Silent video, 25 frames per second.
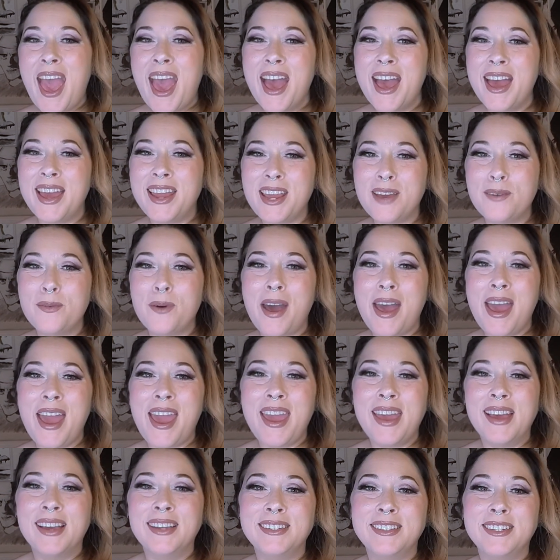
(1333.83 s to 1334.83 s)

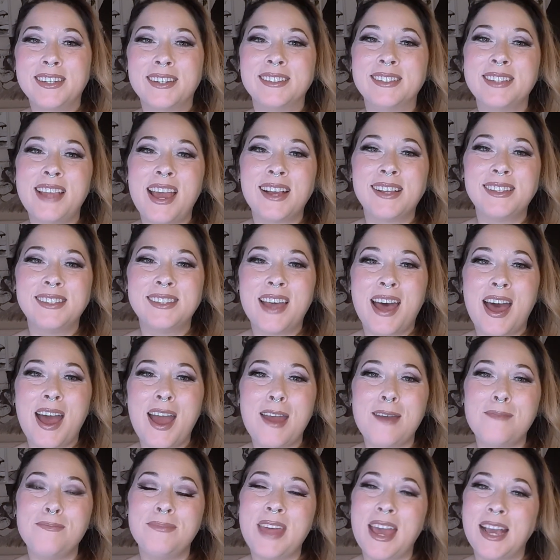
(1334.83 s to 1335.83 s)
Anyway, until next
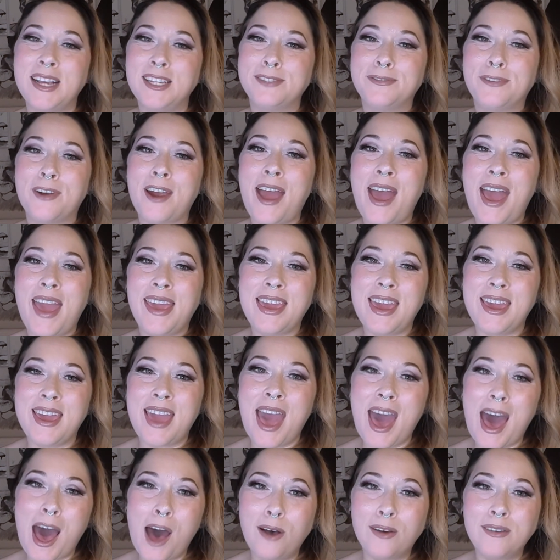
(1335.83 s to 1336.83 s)
time, thanks for hanging
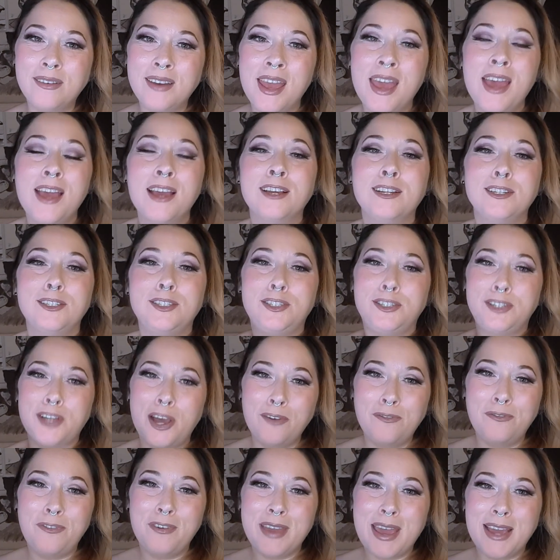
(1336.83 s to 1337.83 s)
out.
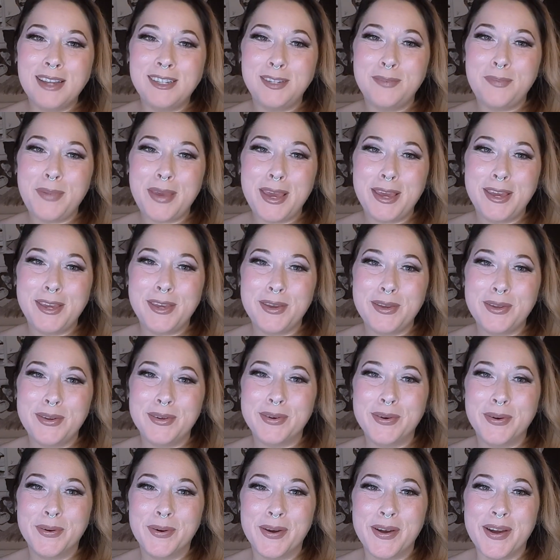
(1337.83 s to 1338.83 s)
Don't forget to be a
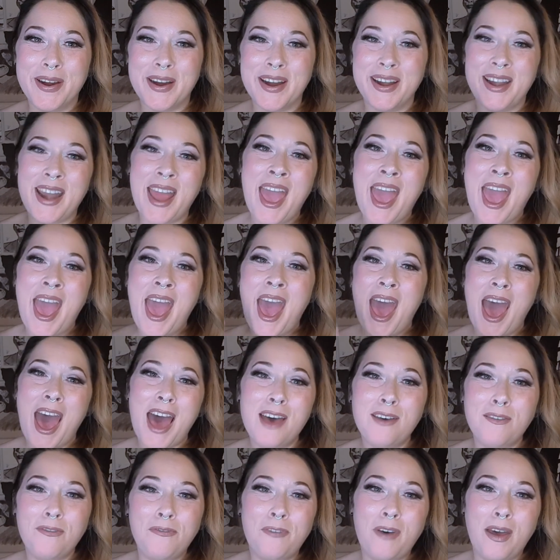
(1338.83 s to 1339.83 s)
unicorn.
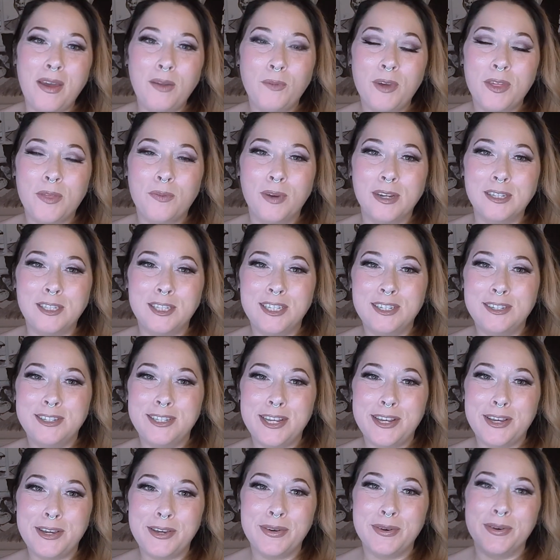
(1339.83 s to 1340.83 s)
Have fun with what you
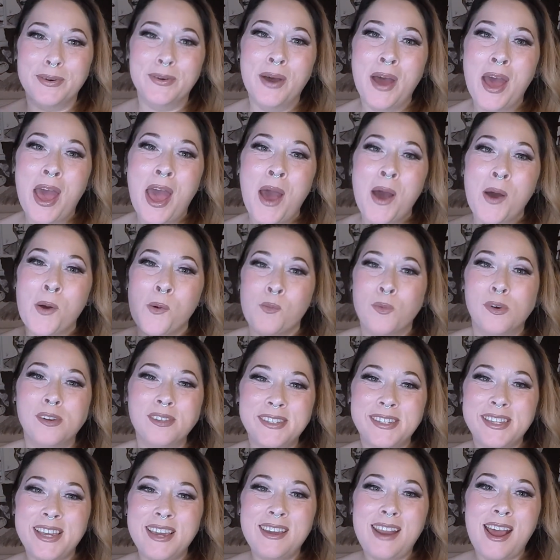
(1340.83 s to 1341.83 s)
do. We'll
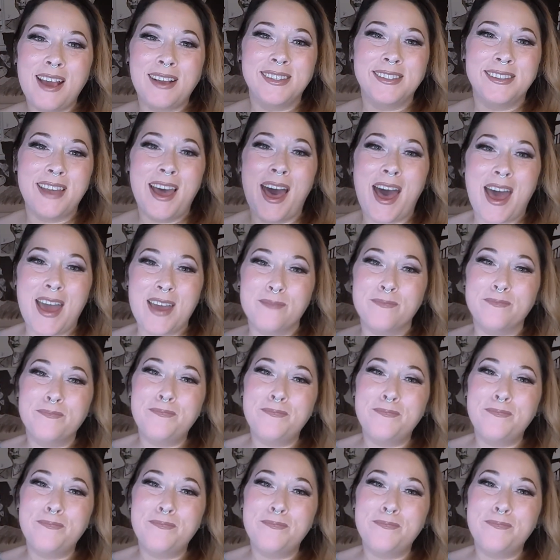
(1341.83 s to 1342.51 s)
see you next time.